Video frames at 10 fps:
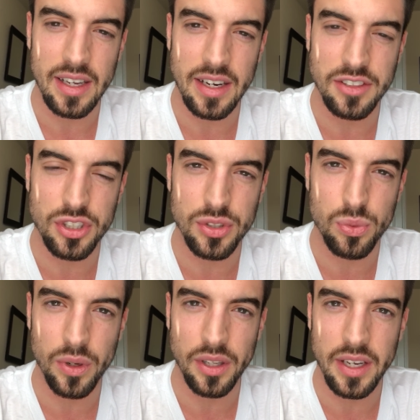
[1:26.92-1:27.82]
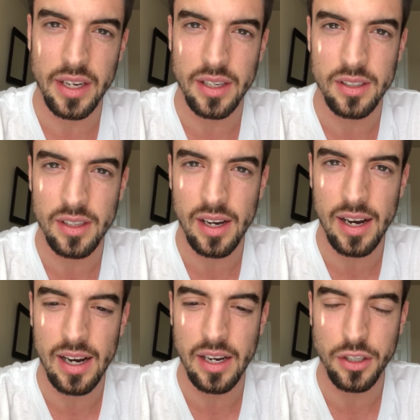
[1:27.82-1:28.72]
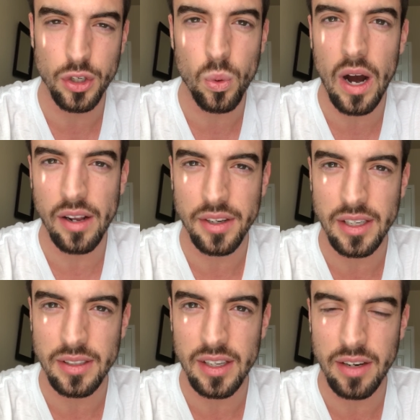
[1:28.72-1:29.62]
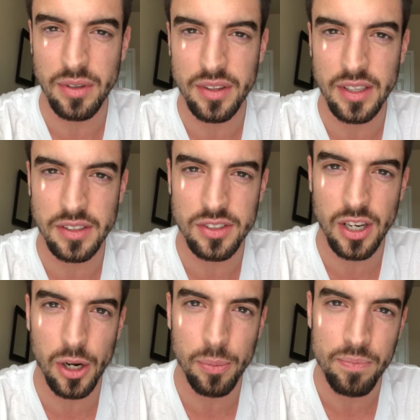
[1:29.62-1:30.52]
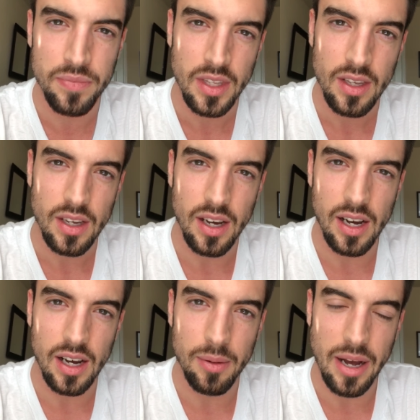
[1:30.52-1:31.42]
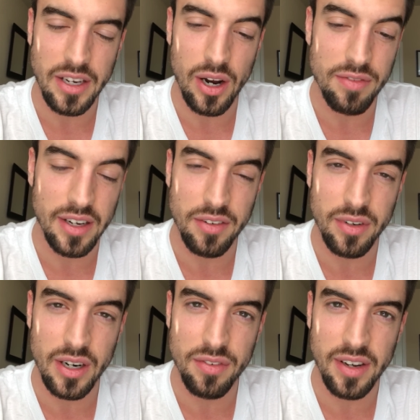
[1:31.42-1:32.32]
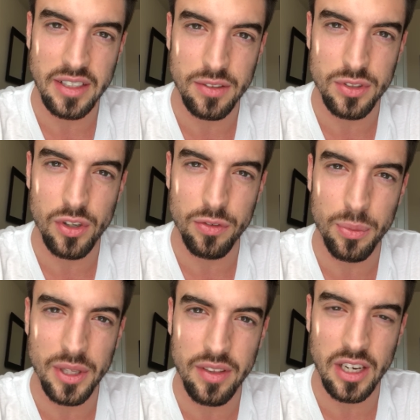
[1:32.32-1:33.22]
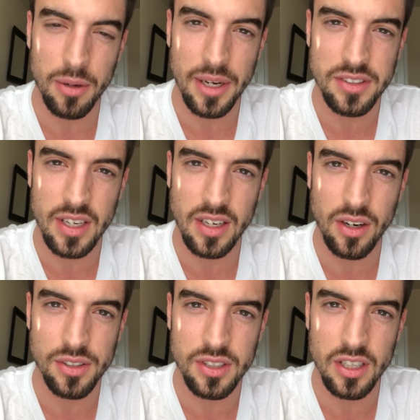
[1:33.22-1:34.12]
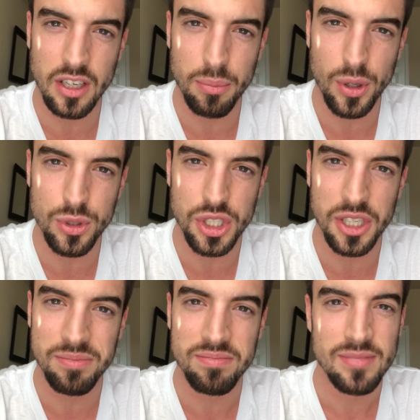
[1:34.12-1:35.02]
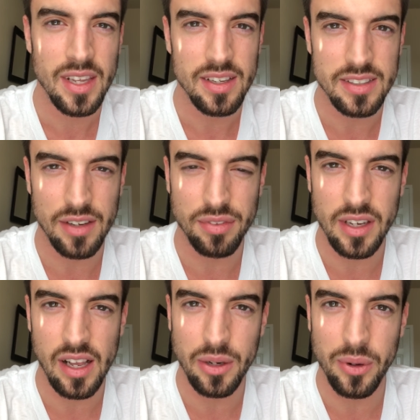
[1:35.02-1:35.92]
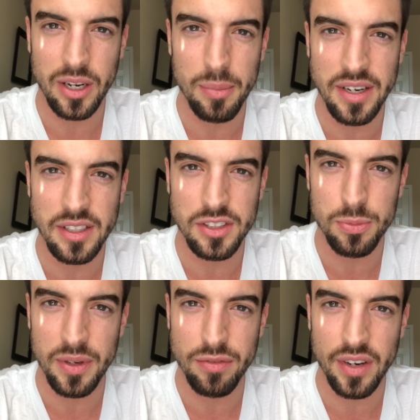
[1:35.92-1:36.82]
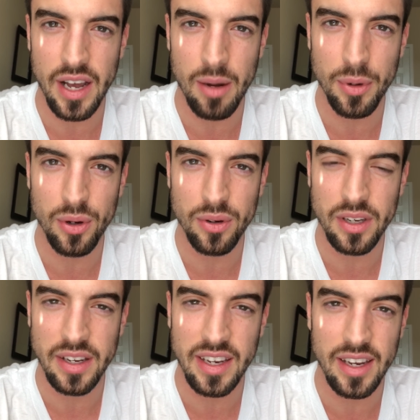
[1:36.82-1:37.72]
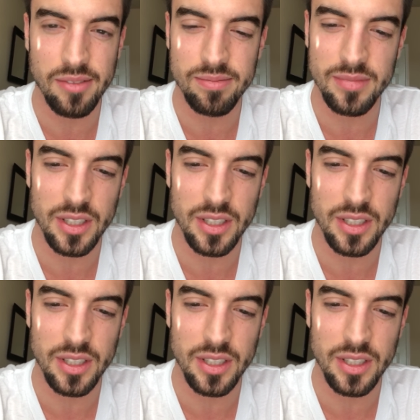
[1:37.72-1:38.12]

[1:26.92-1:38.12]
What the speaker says: it's just really good quality and everything. So, I found it very effective. So if you've been thinking about taking Garcinia Cambogia, definitely highly recommend it. It's been phenomenal. I can't